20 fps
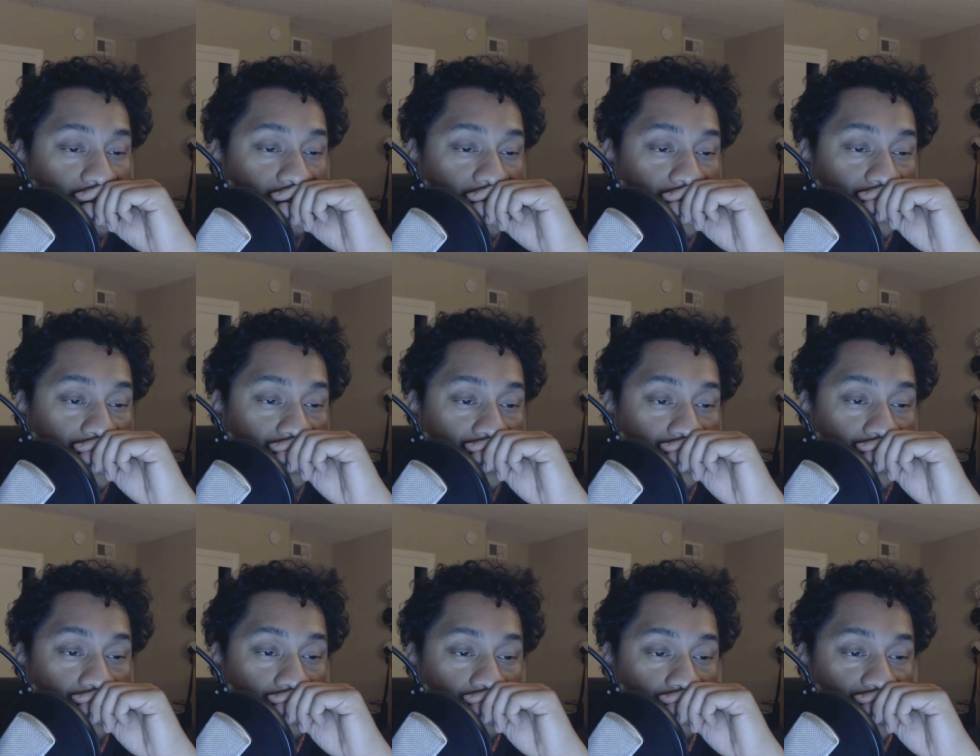that
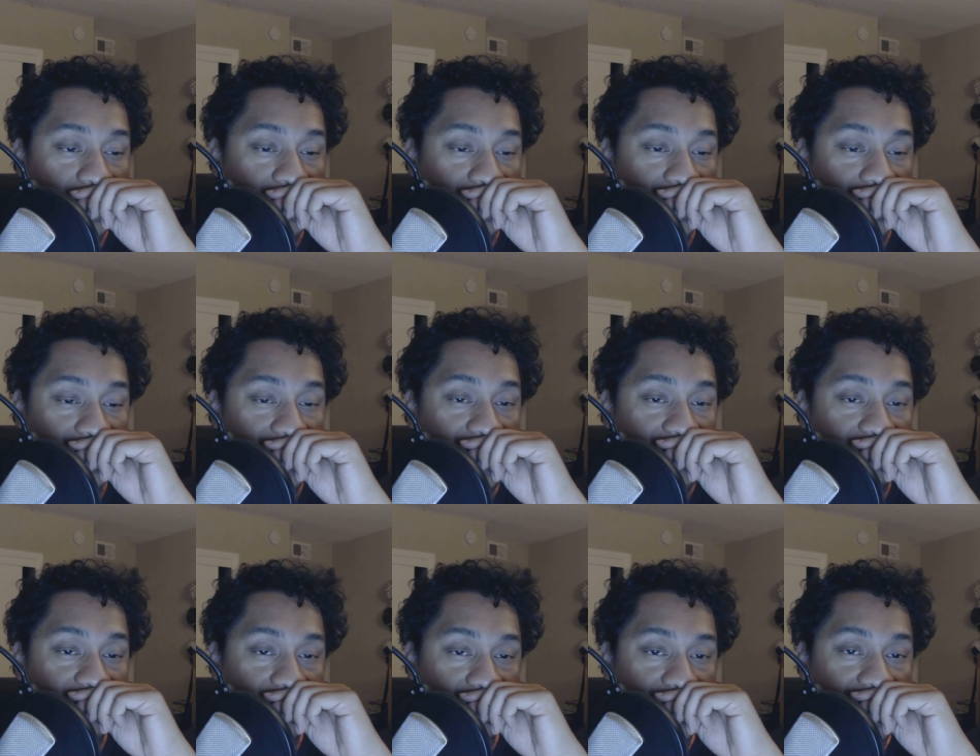uh that, that
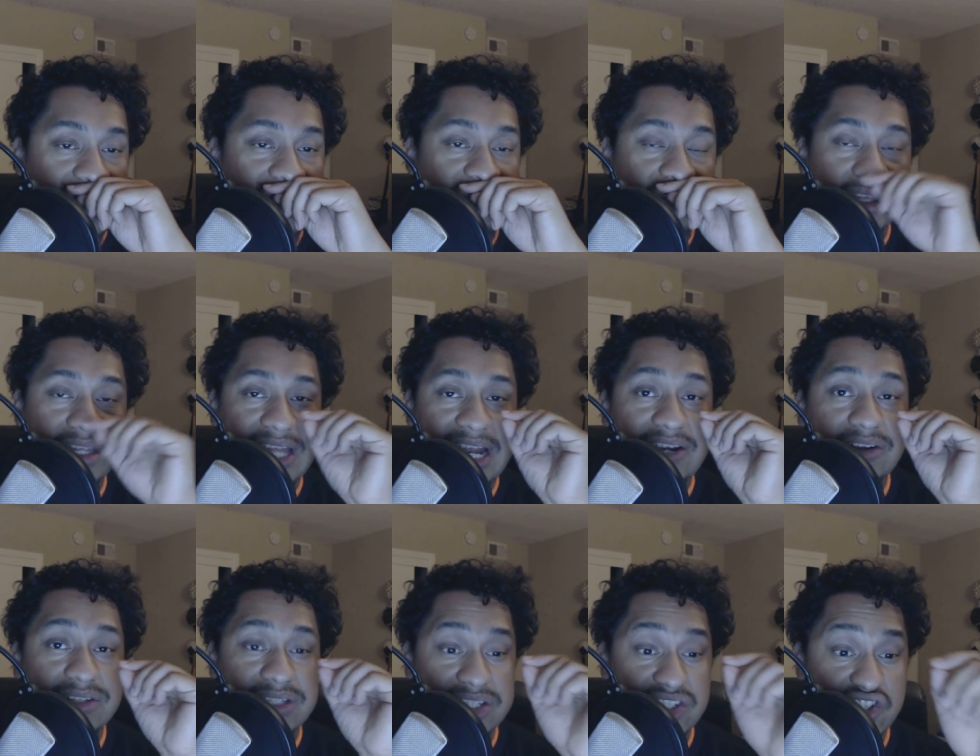gave gave the
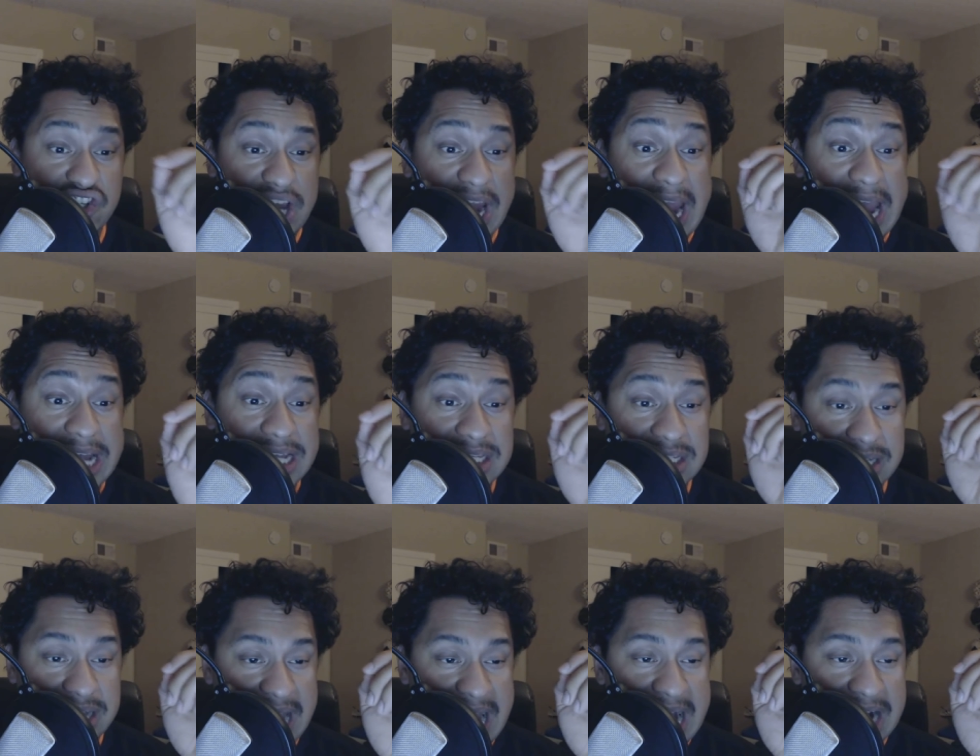Niners a
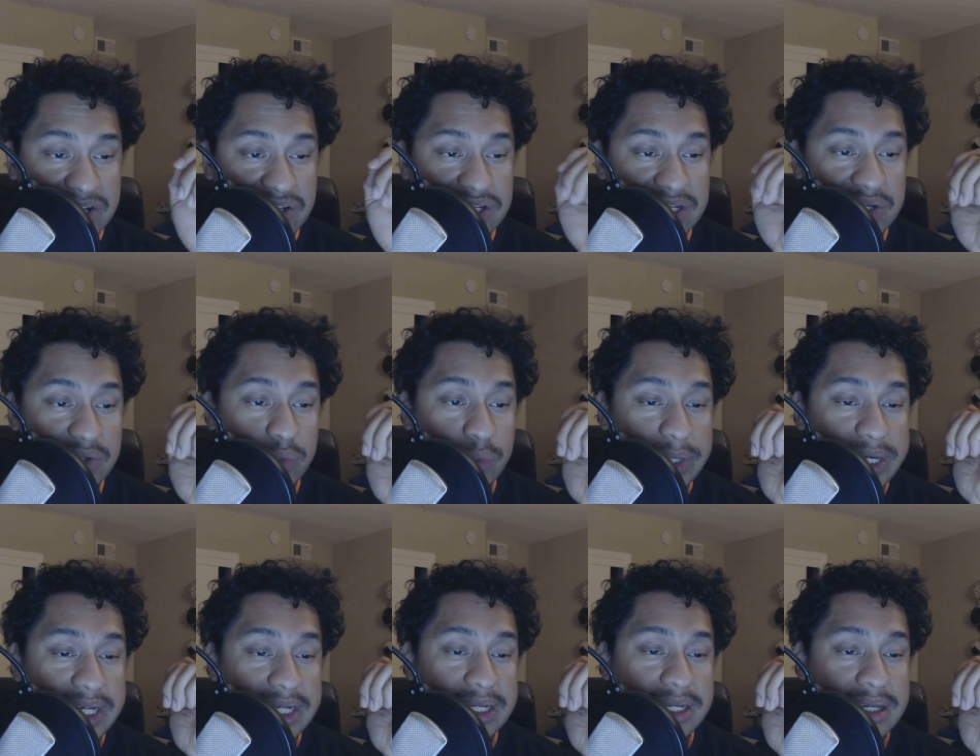chance to actually
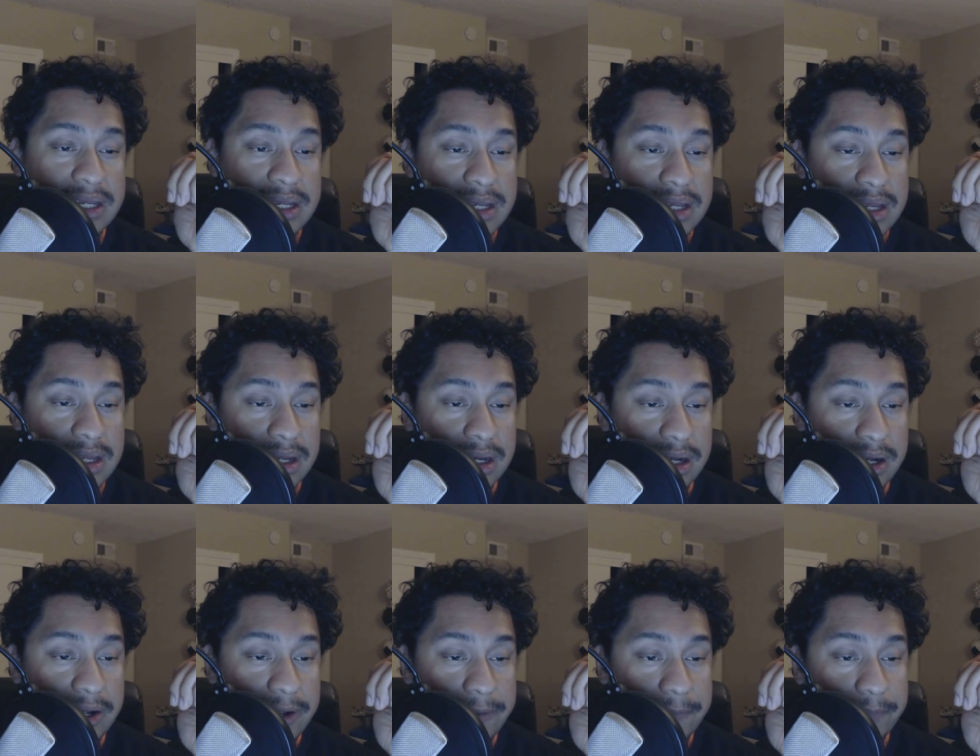win.
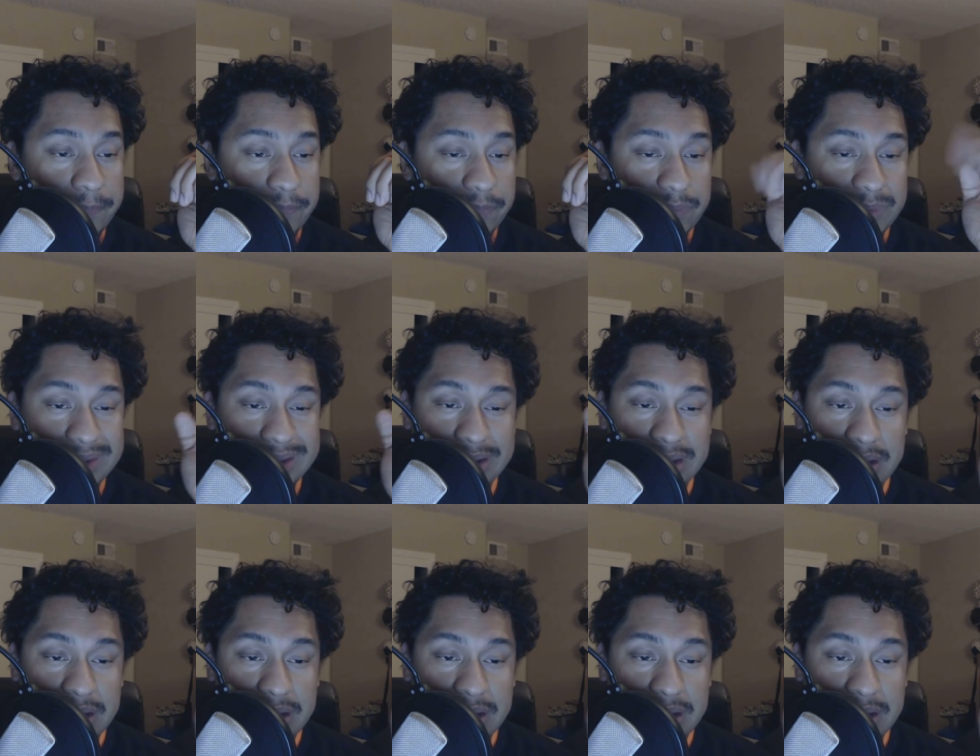Um,